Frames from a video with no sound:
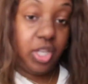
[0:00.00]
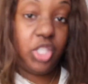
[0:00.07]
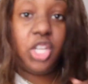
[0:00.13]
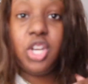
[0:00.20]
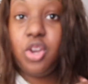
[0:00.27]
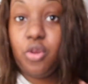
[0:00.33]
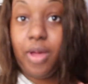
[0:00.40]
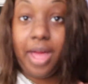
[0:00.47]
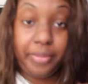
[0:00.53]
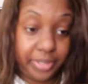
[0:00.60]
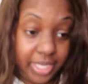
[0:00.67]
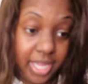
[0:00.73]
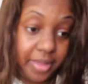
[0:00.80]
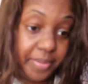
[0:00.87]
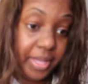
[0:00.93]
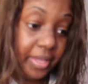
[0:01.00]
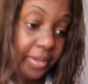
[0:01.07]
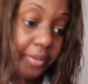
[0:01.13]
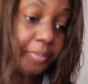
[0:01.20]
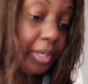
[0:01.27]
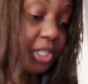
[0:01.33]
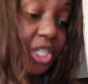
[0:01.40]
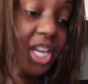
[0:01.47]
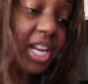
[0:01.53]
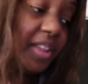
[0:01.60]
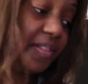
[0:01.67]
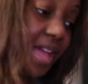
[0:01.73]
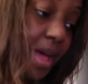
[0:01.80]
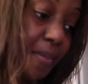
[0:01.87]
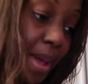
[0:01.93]
She knew I was coming, but she ain't
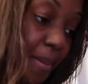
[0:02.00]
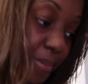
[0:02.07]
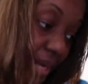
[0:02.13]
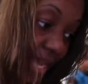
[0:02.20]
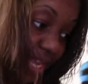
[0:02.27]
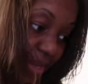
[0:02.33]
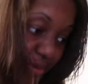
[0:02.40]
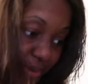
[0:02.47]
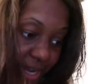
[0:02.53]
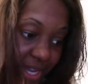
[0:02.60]
even got my blanket